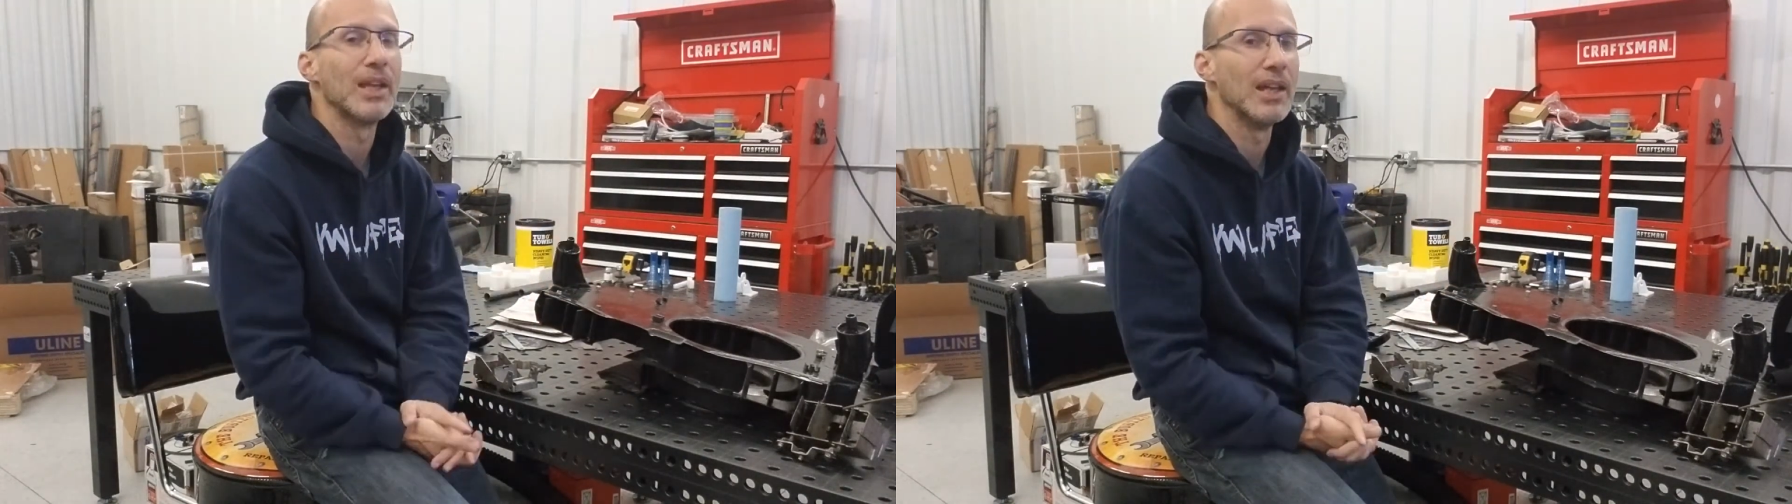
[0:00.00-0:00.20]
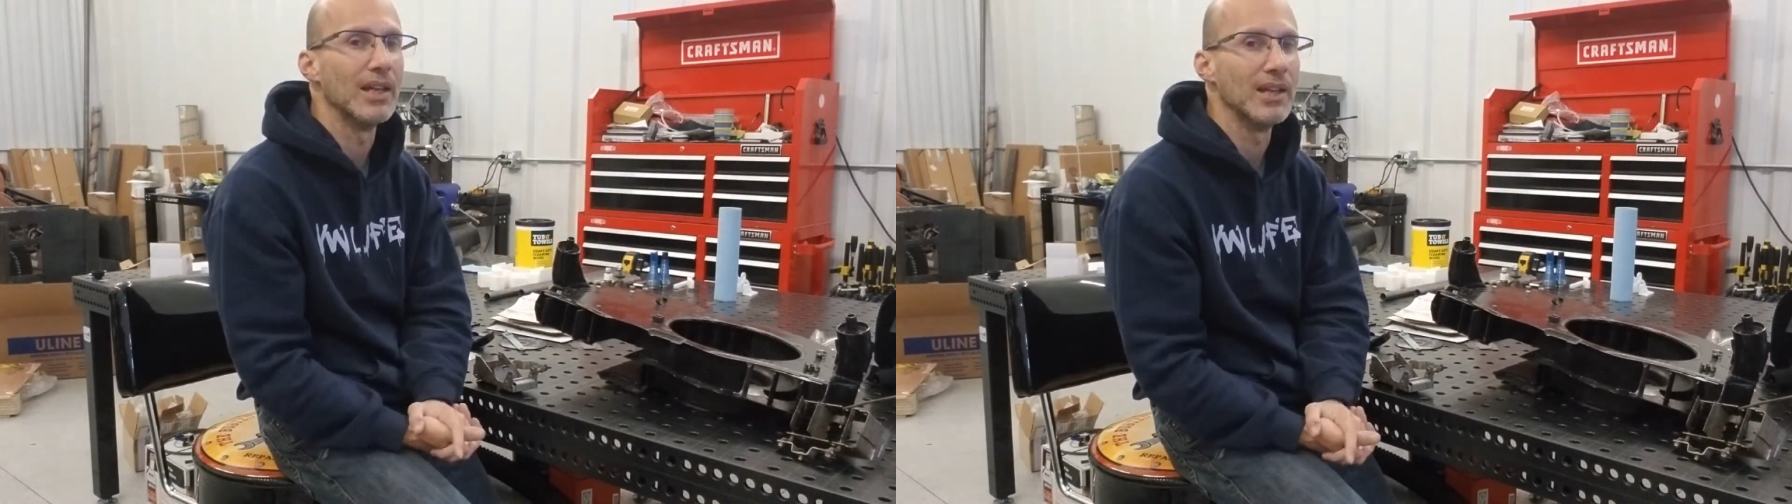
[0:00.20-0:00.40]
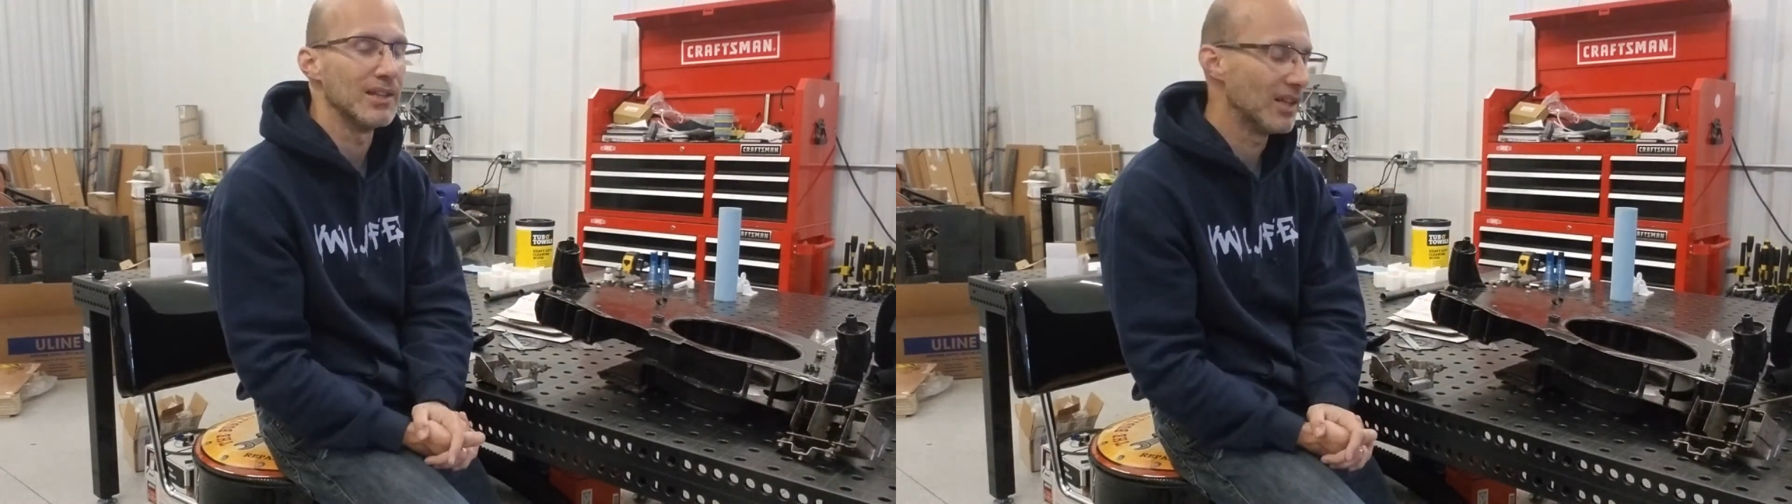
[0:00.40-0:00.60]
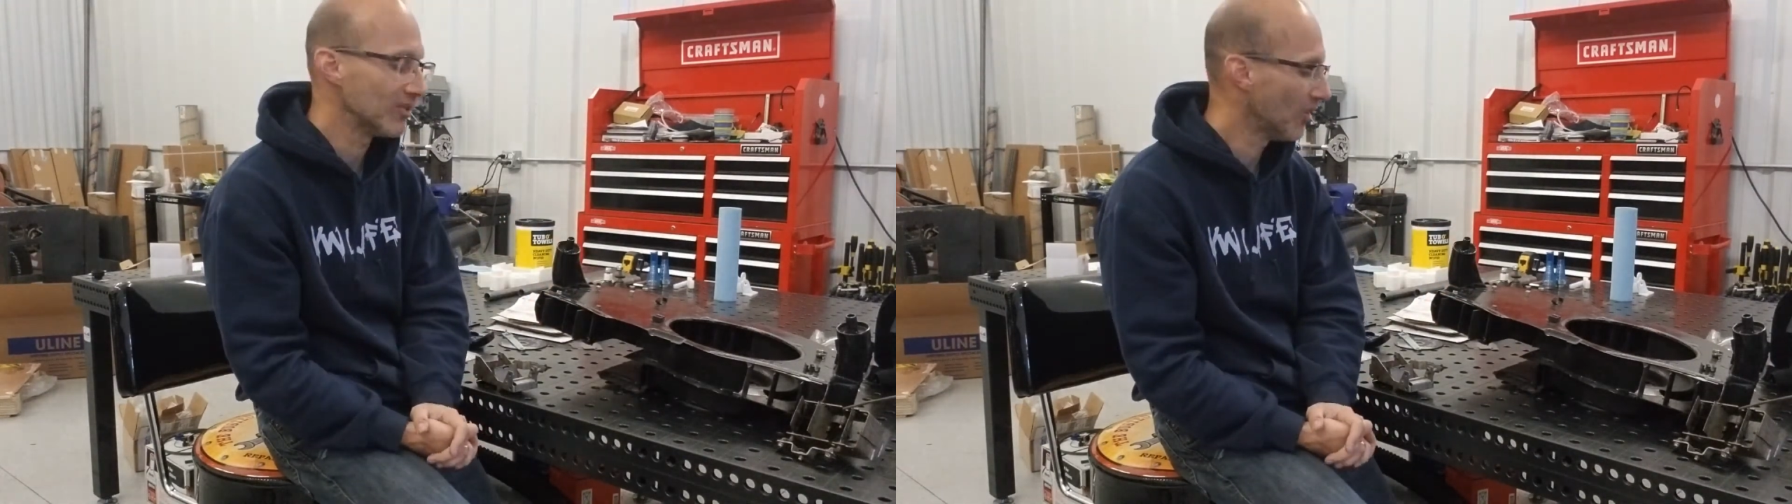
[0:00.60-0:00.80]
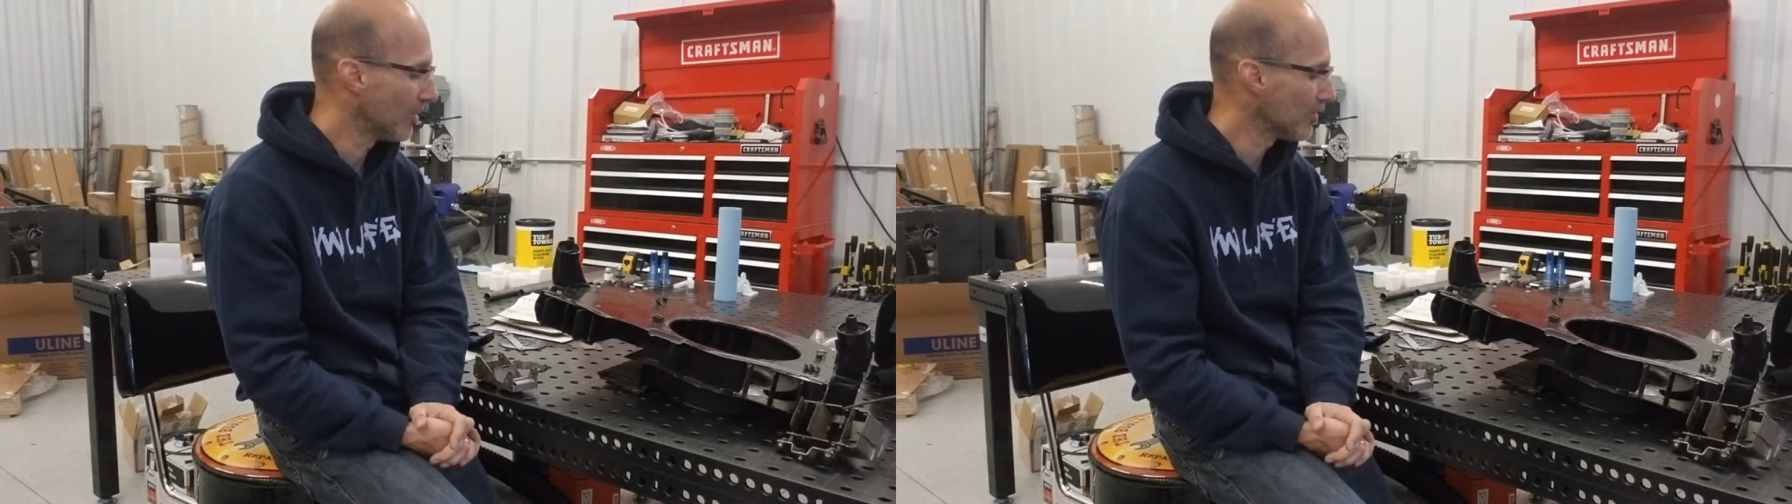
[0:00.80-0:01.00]
And as
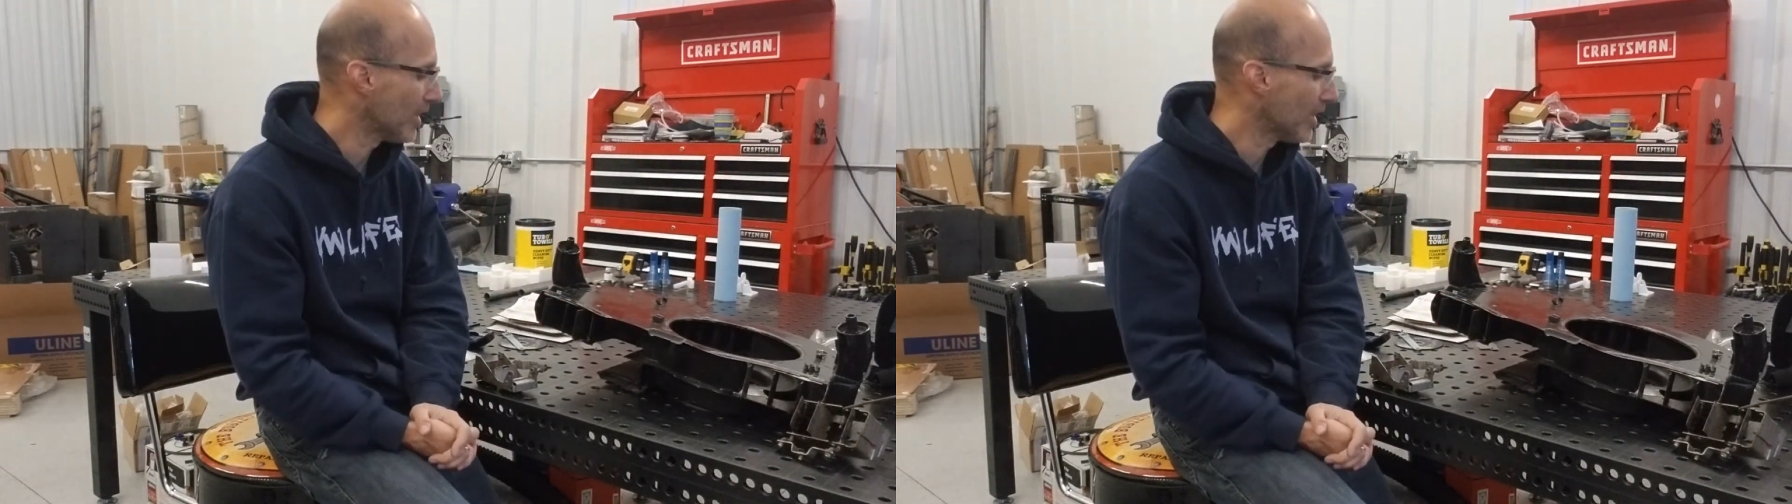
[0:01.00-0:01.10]
long as